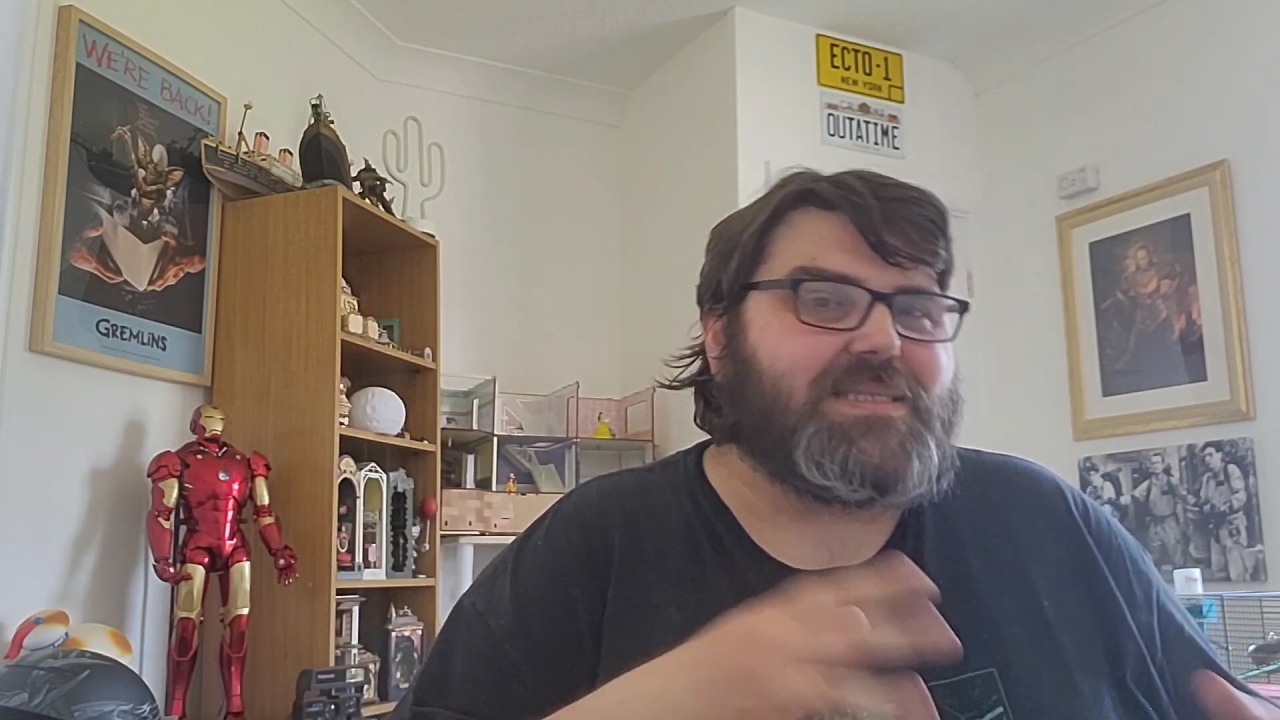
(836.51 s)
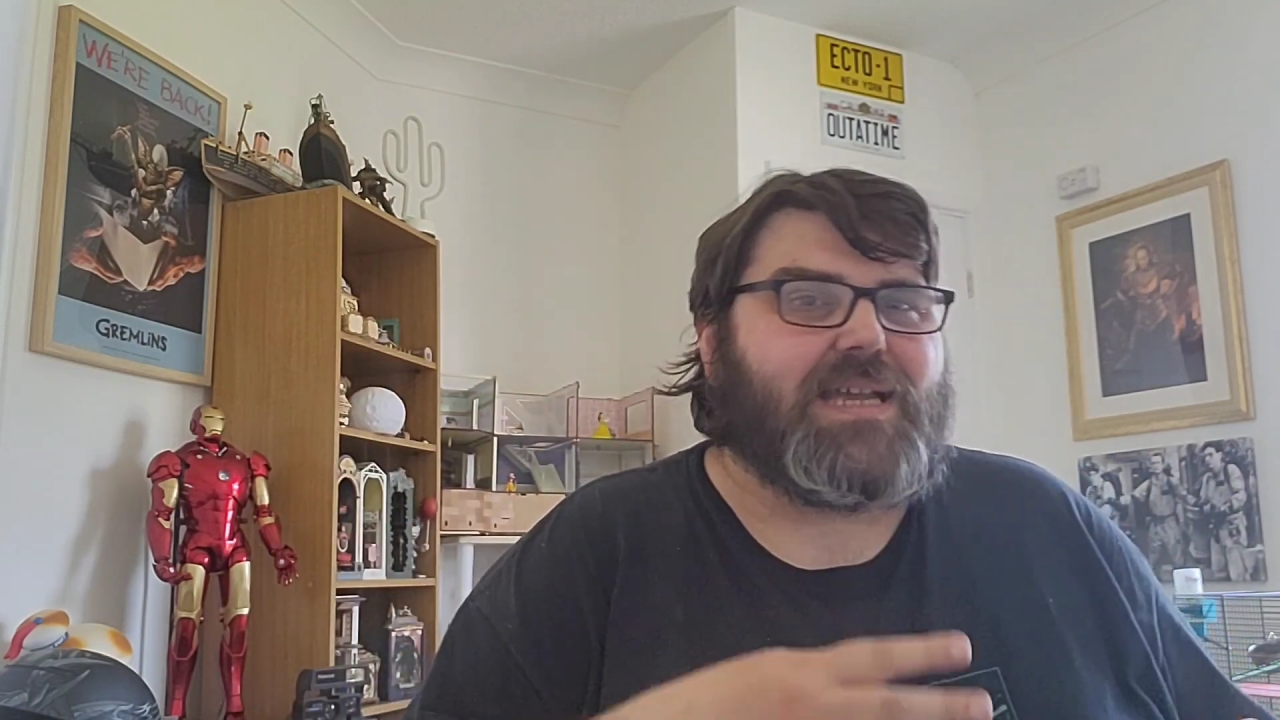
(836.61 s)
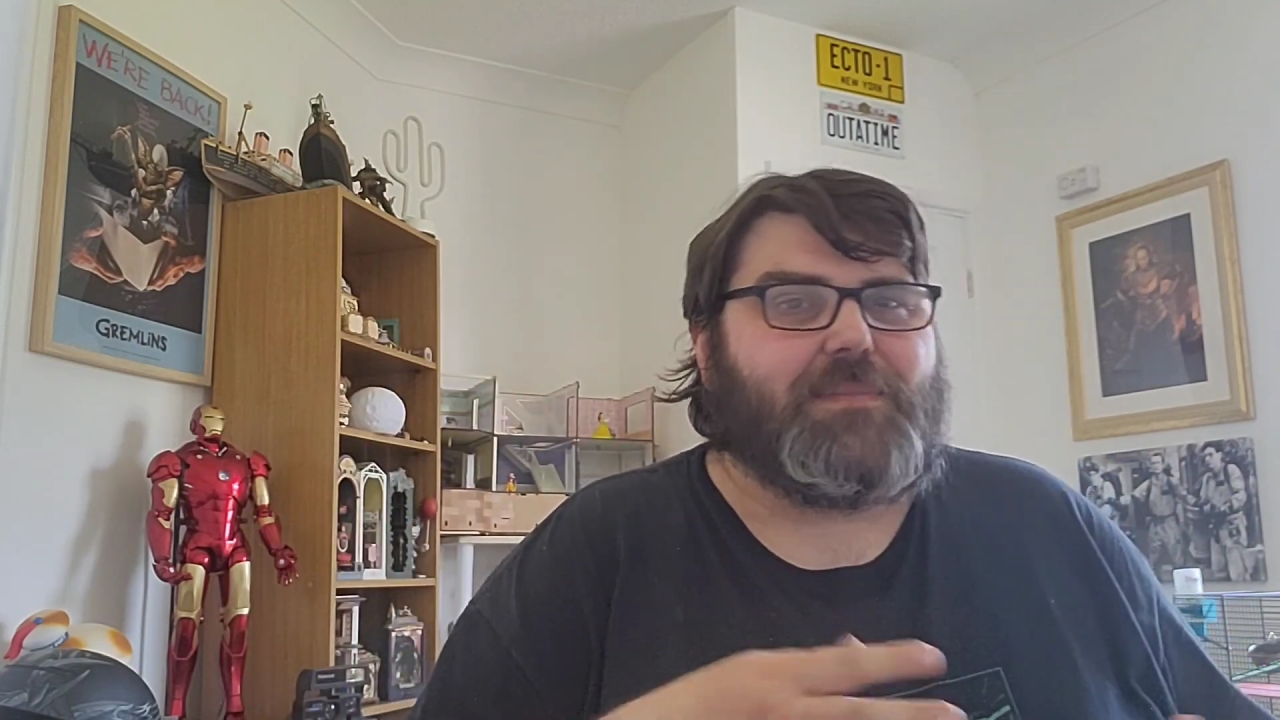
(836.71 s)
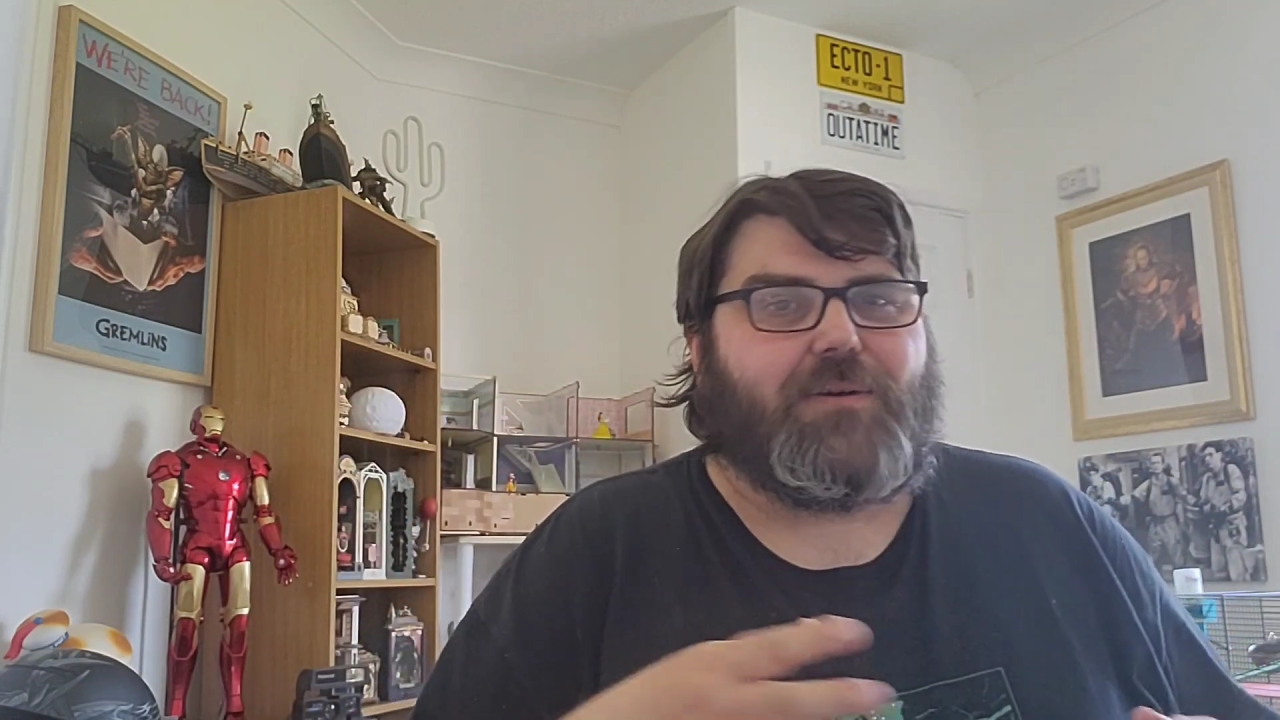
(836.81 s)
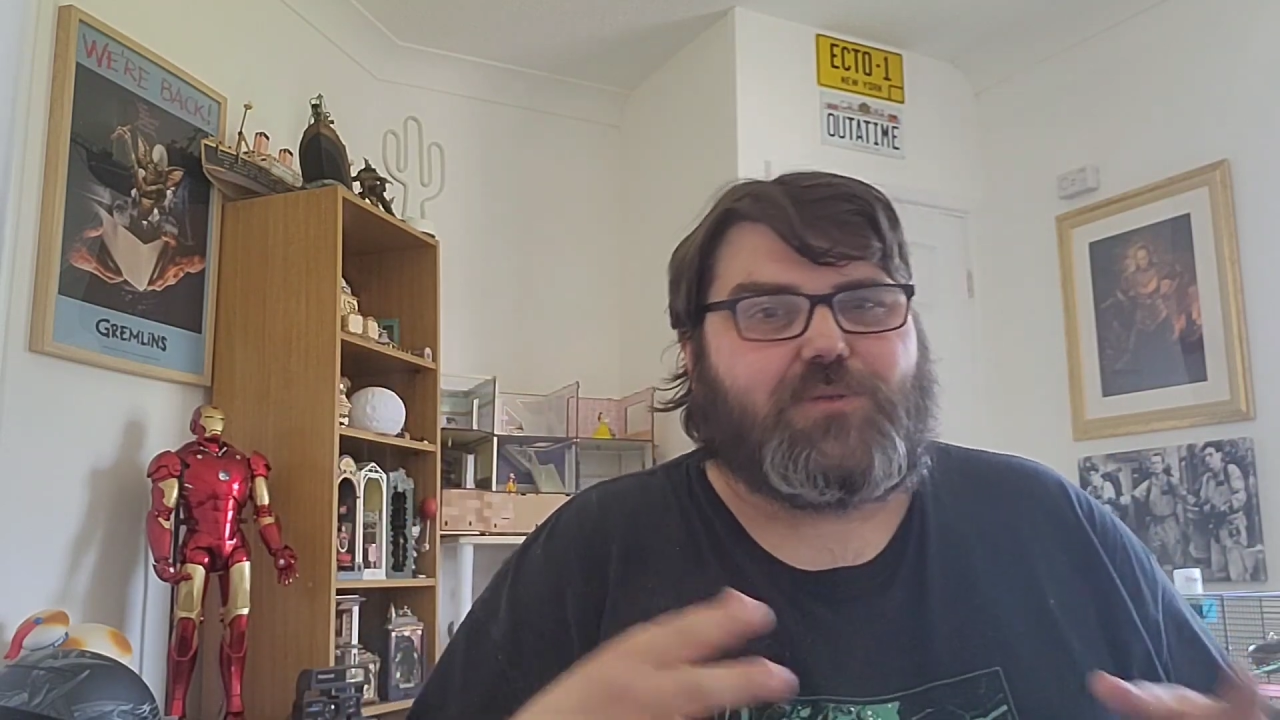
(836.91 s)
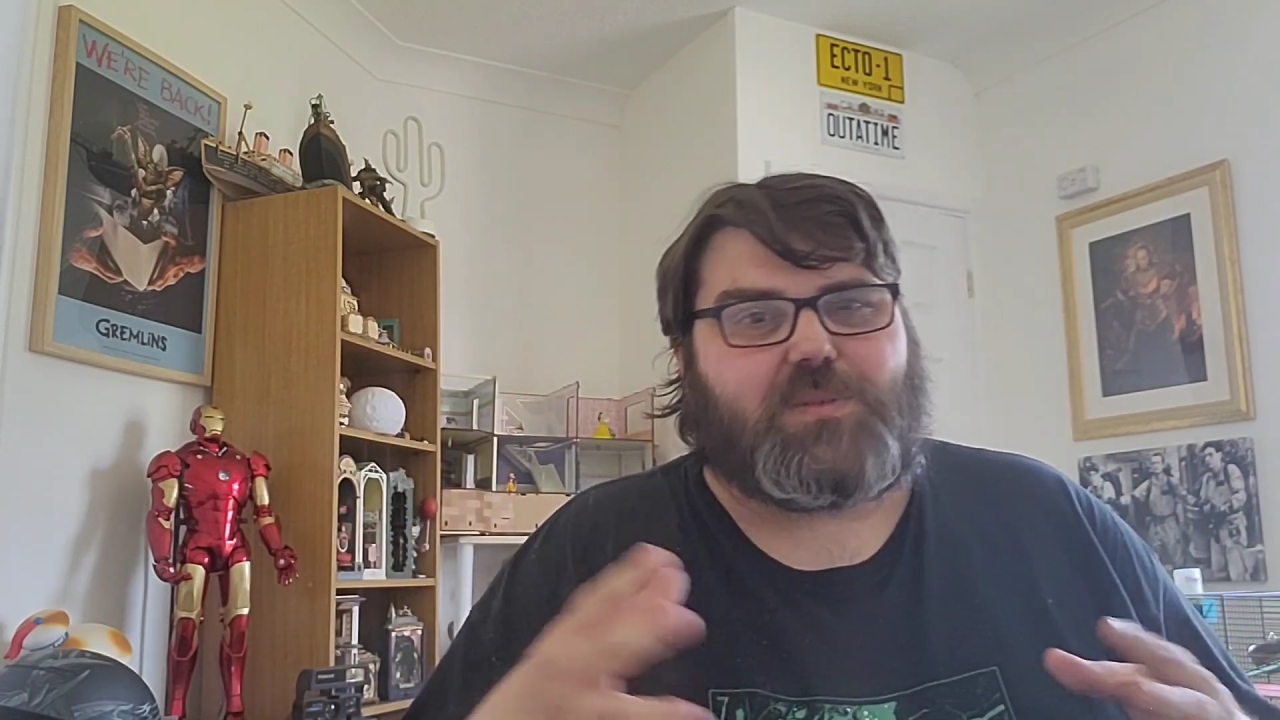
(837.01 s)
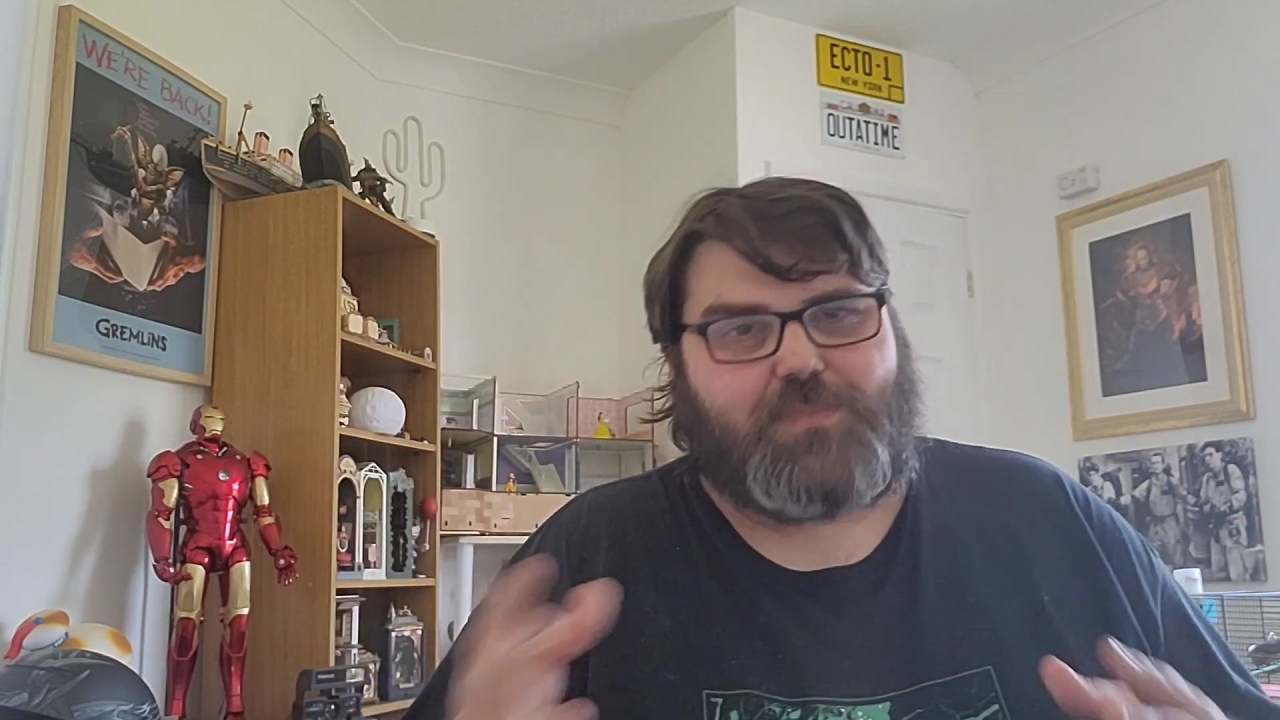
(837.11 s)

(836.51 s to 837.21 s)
time I was